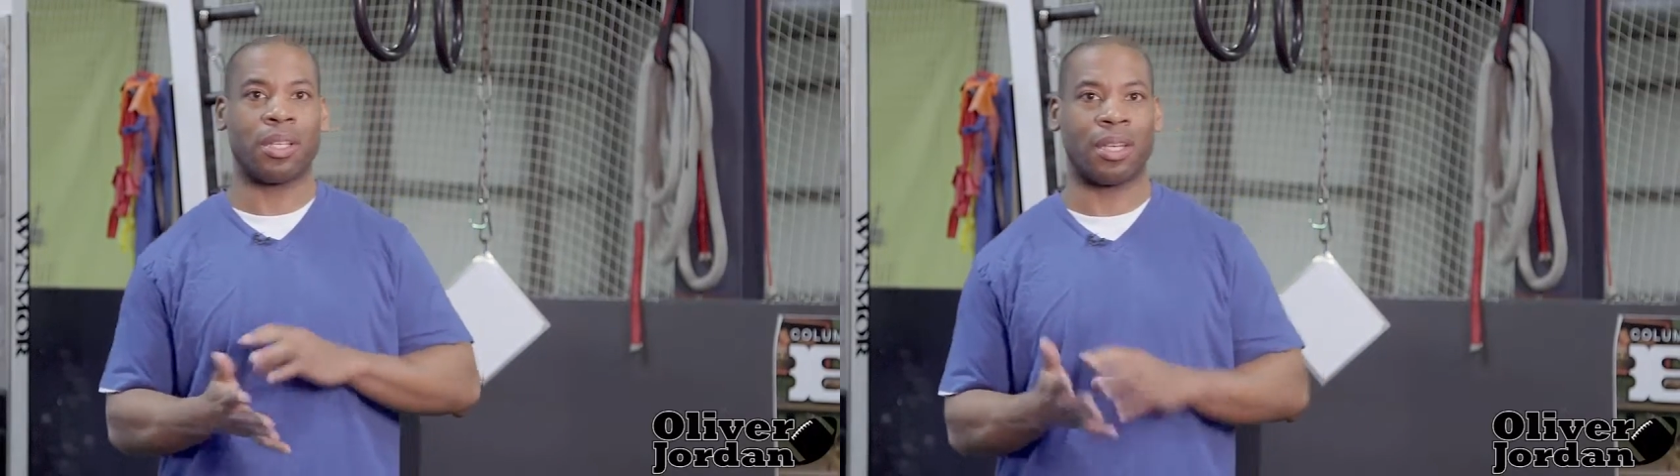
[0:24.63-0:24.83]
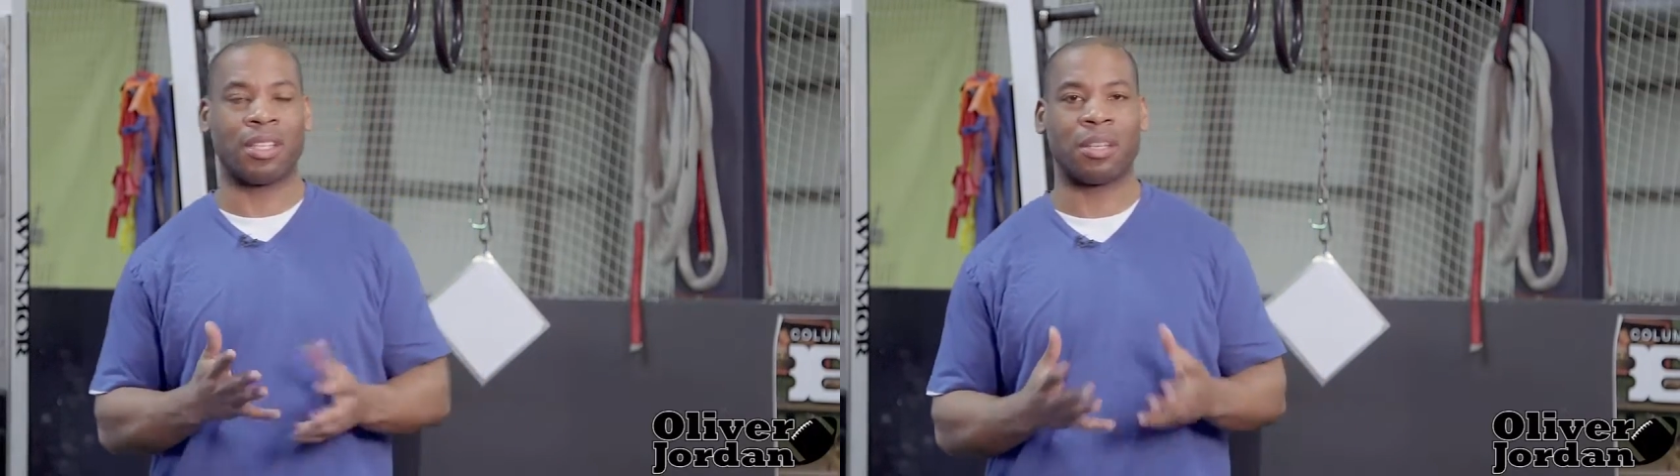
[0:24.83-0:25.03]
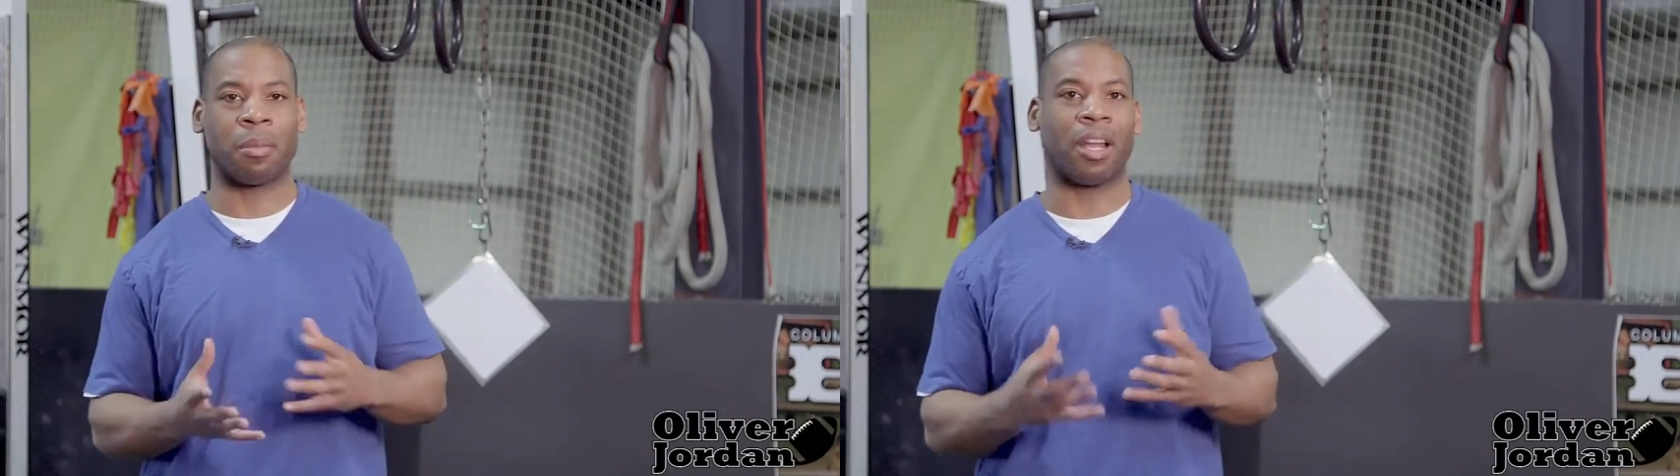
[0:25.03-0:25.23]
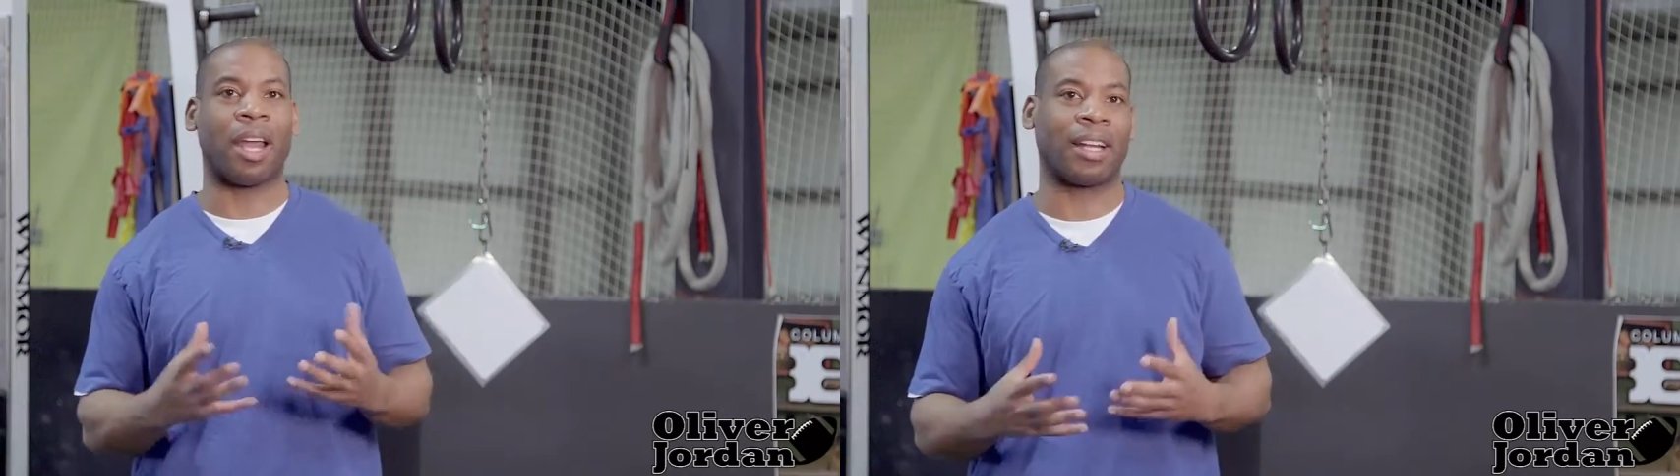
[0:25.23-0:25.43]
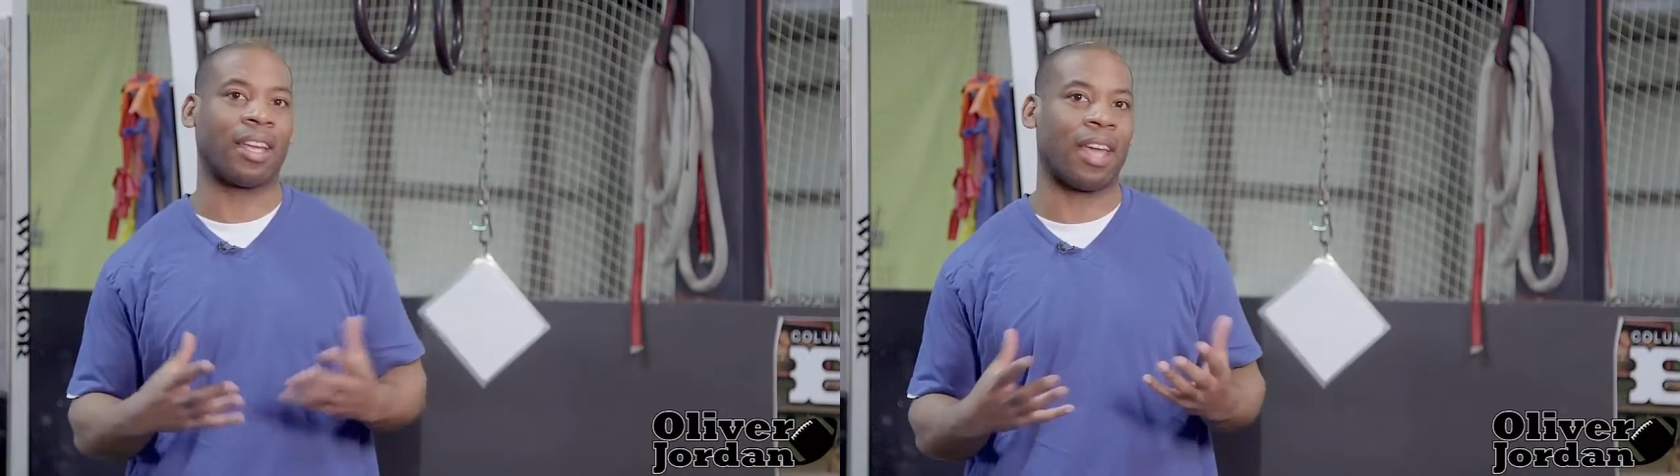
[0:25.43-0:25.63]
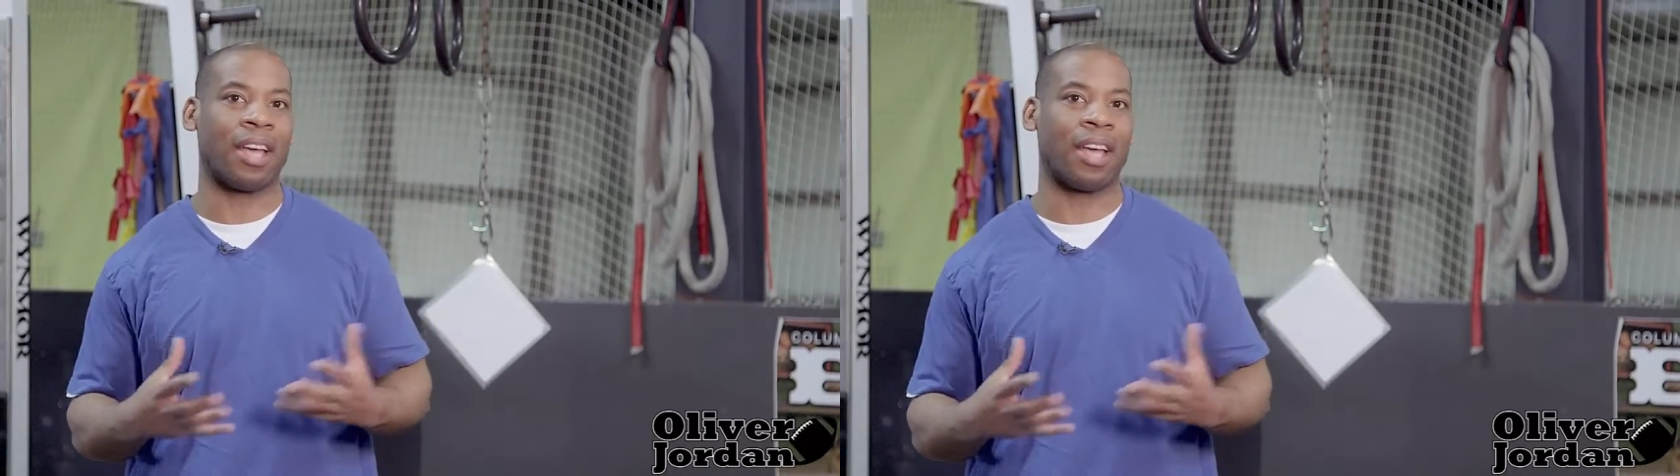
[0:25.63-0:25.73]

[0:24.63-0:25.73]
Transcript: to get some of that lactic